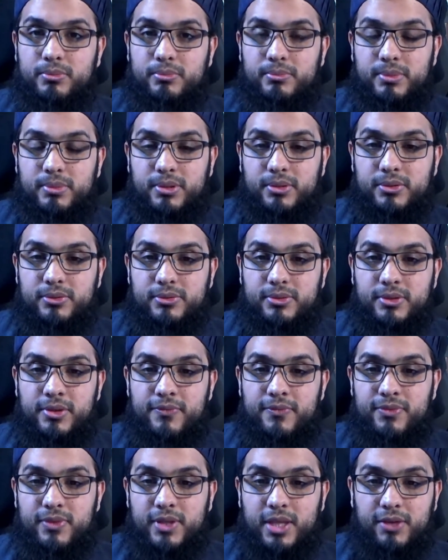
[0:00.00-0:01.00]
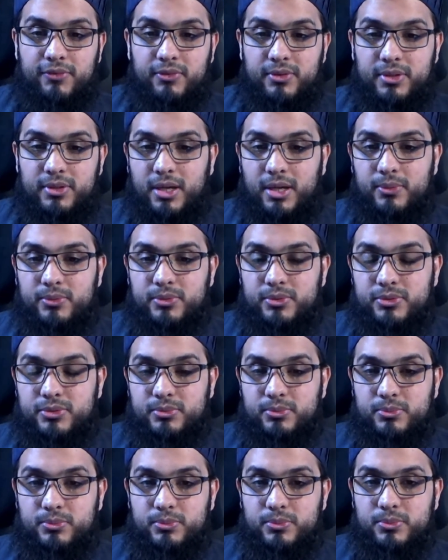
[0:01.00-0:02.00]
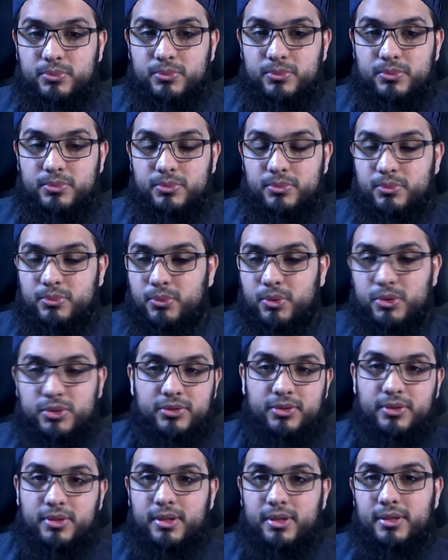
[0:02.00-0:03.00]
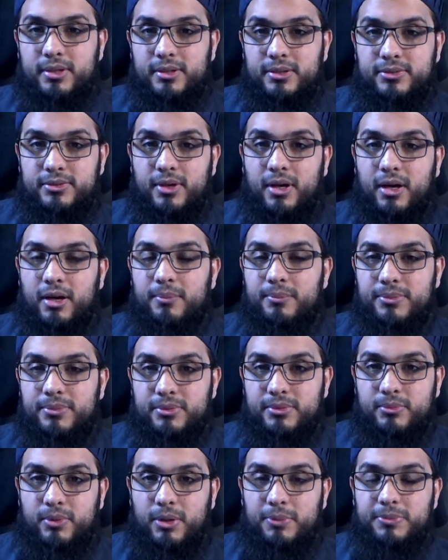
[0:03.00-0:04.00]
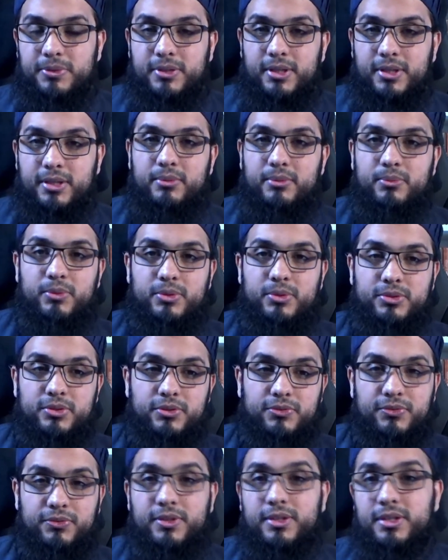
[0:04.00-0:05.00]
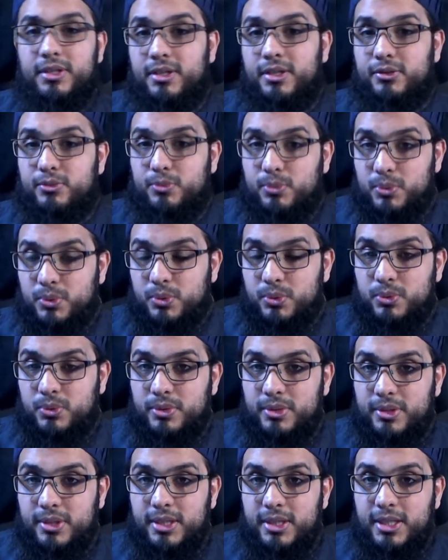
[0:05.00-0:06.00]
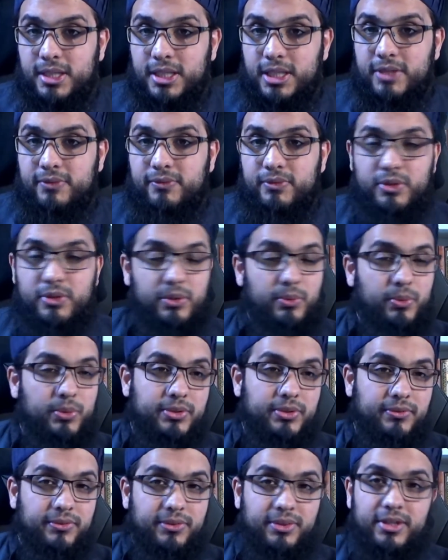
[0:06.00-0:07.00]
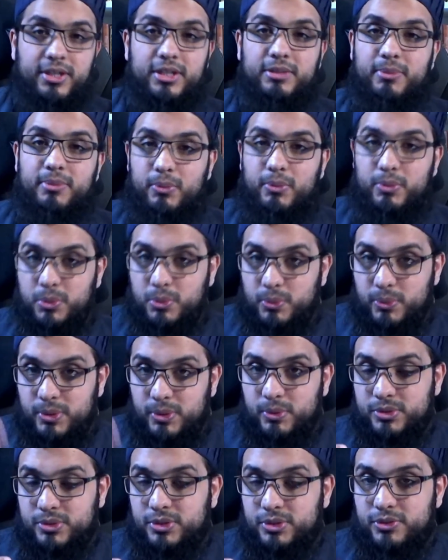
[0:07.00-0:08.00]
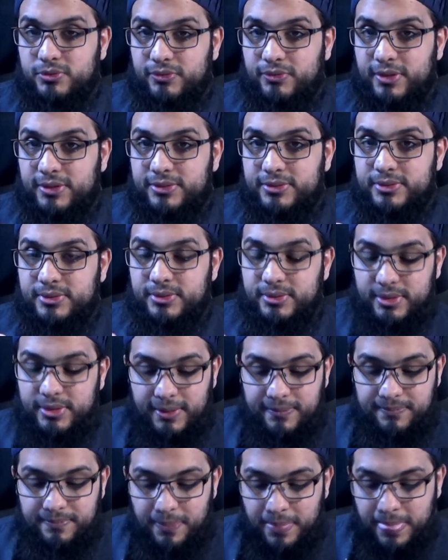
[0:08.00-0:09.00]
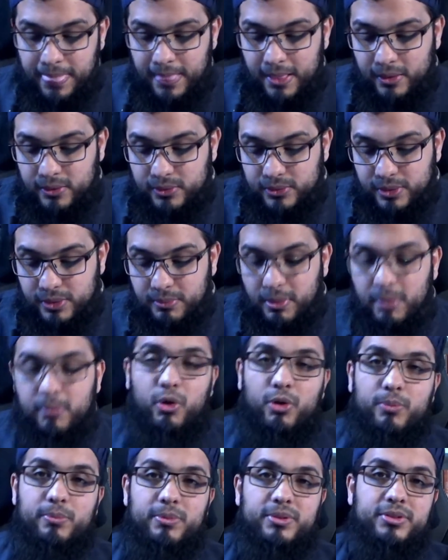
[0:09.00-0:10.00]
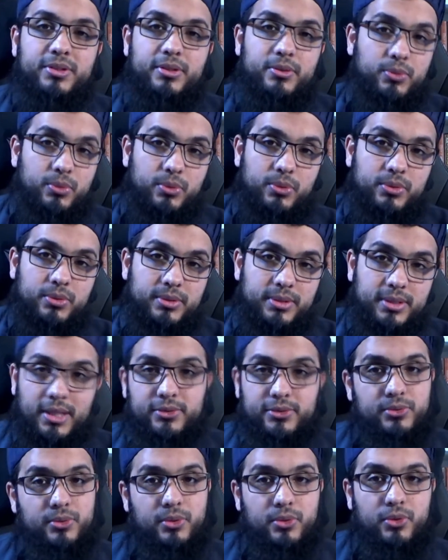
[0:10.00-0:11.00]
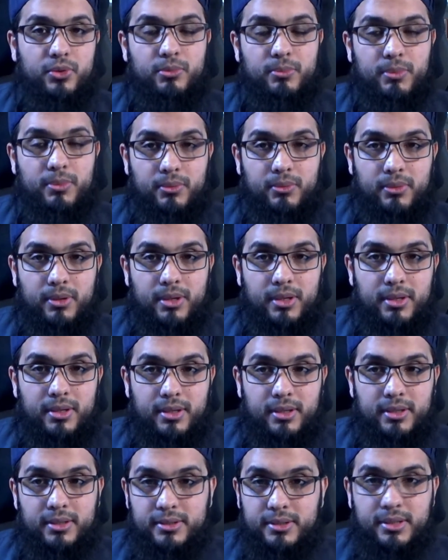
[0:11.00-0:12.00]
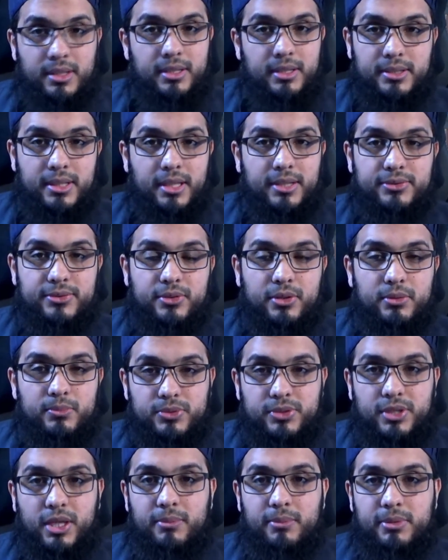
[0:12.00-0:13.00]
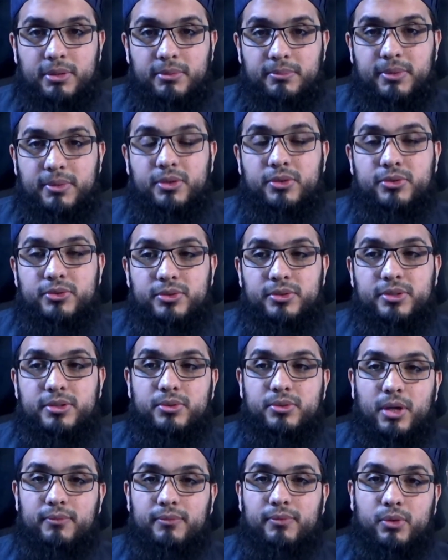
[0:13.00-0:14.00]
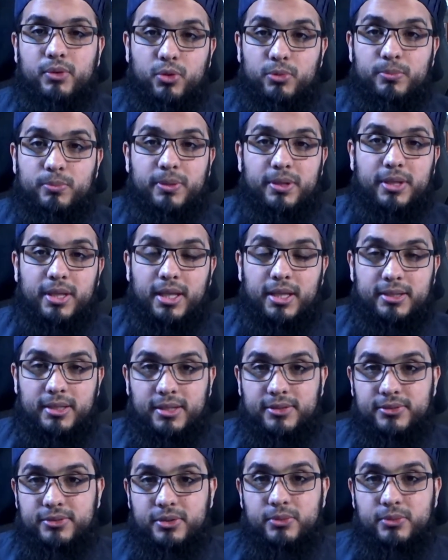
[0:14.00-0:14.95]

because if he now just washes his arms, wipes his head, washes his feet, he has wudu, even though he wasn't even thinking about wudu when he washed his face, right? So Imam Muhammad said, no, that's not qurba, that's not mustamal, because you need to have a qurba there, and that's